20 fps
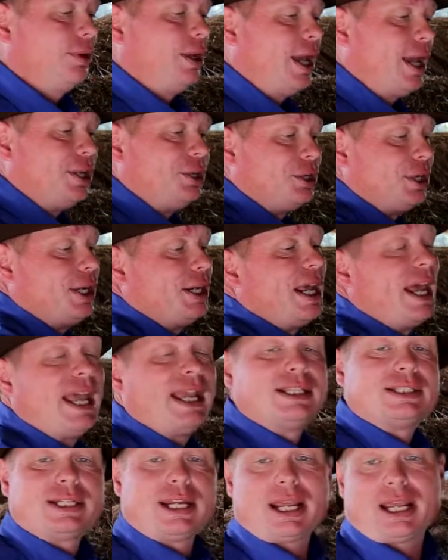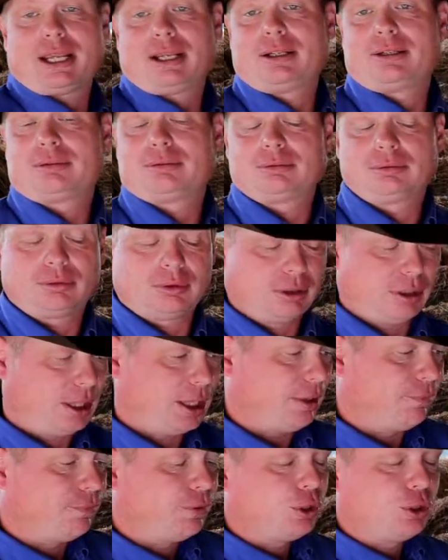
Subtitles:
and you need a hay stack. If